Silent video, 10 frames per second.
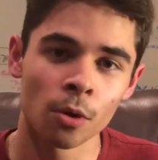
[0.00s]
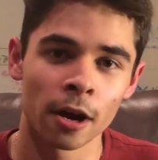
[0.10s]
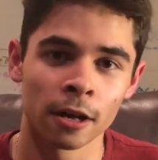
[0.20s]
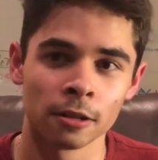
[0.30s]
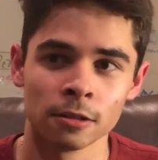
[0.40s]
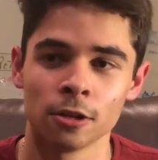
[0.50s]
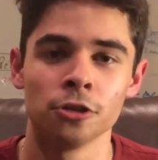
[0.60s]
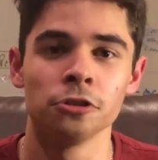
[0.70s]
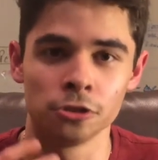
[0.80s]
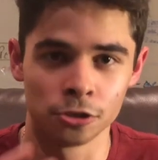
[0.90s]
while,
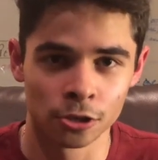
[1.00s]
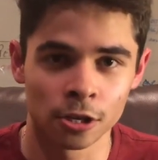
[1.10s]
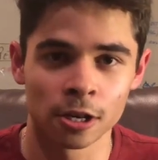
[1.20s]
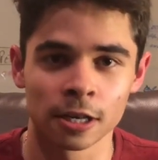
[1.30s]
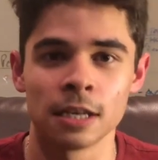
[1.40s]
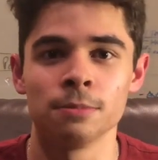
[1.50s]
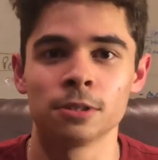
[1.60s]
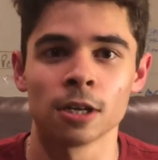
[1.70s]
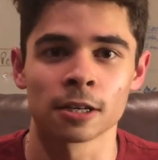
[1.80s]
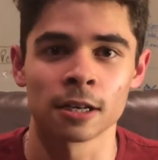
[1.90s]
you're gonna keep
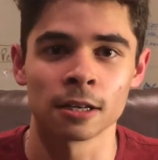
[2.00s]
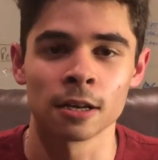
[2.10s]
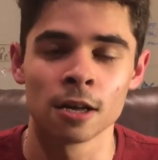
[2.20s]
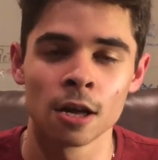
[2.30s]
sucking,